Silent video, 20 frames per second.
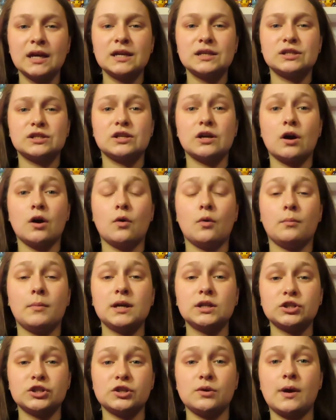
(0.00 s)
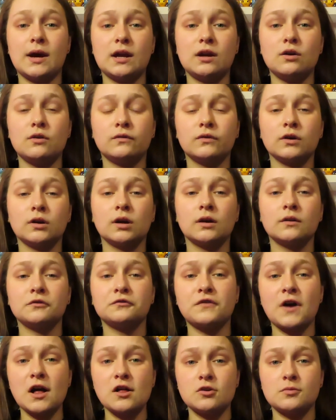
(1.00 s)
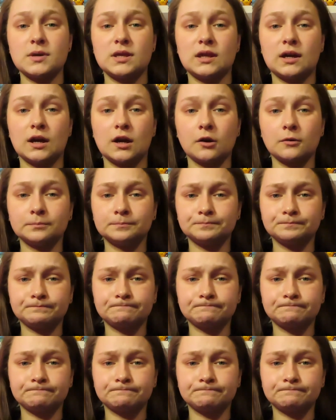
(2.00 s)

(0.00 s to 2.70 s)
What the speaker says: So make sure you head over, follow me there.